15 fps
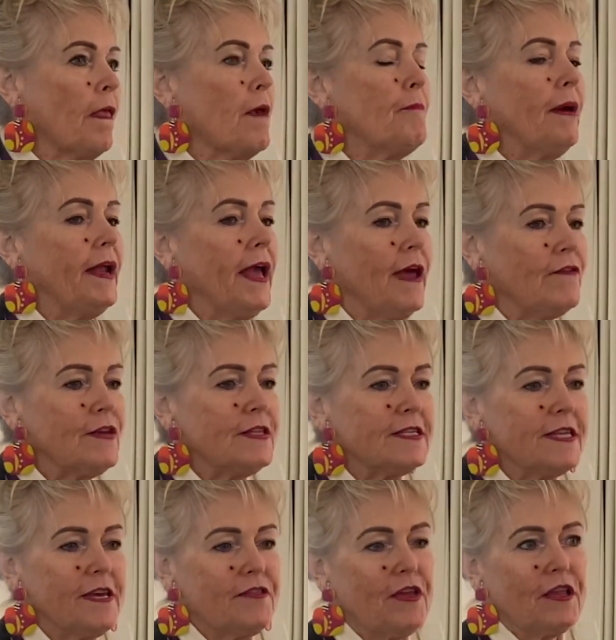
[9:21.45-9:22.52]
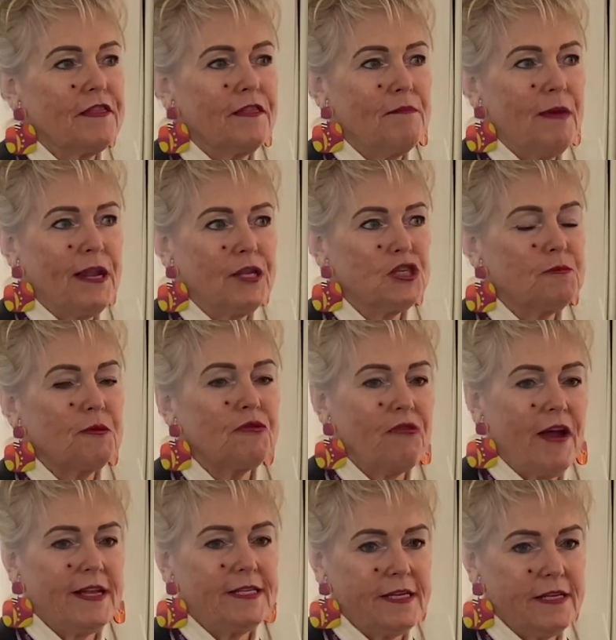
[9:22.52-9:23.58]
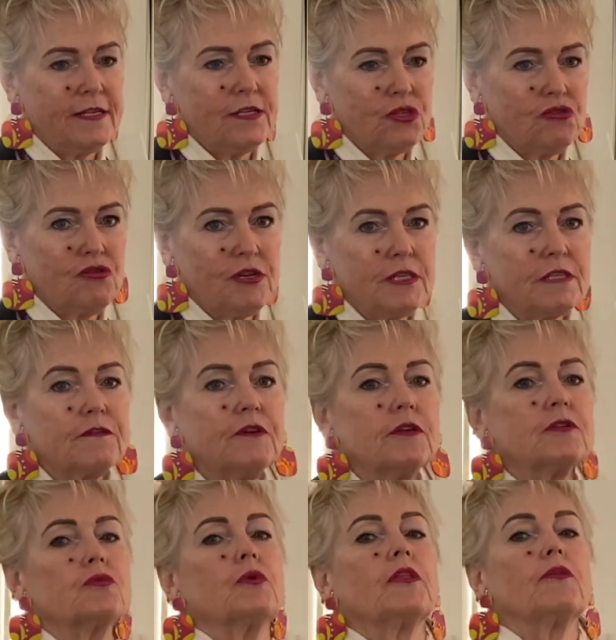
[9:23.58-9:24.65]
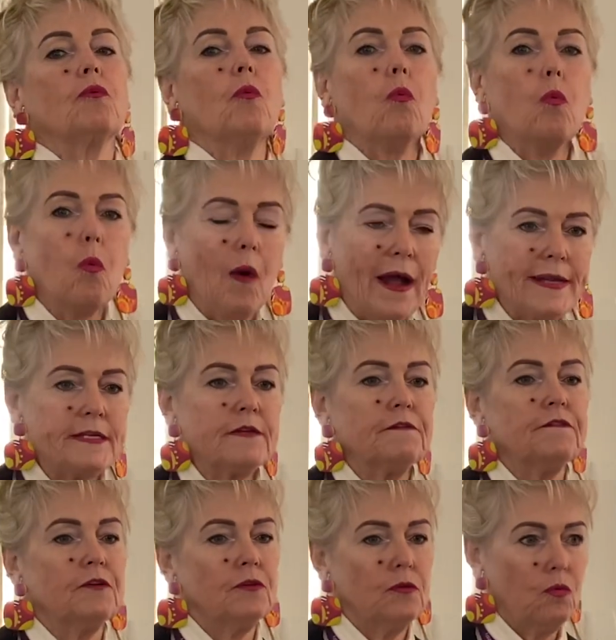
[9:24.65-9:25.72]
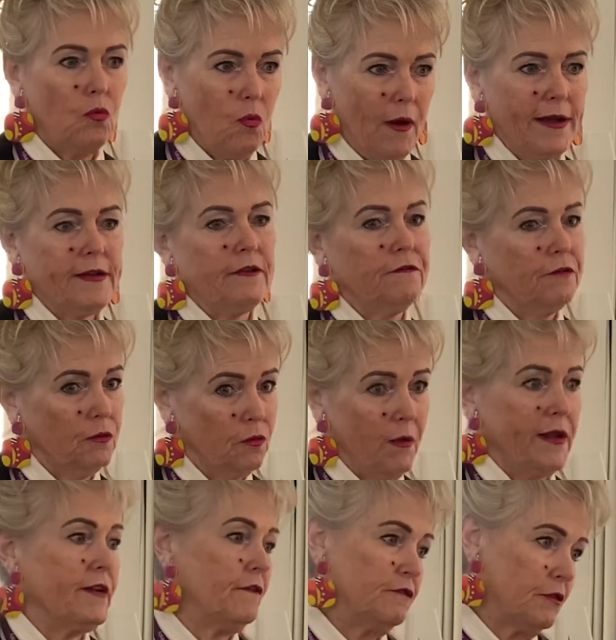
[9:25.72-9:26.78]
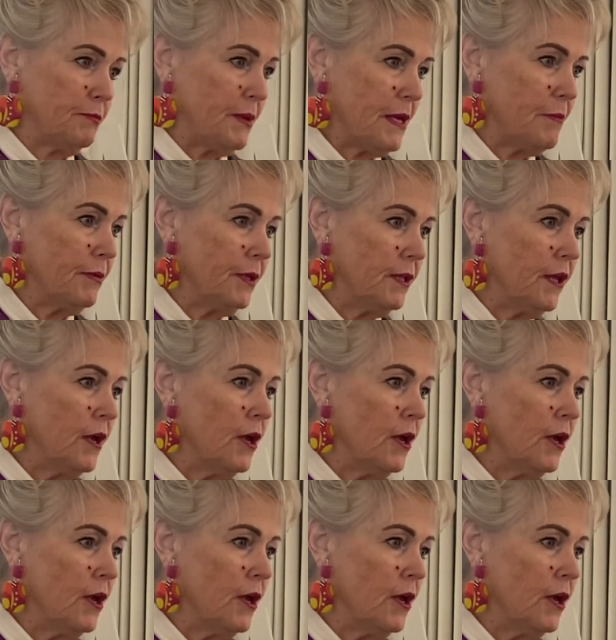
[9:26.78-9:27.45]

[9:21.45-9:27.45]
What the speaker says: But having said that, the management right industry is filled with wonderful, wonderful, wonderful people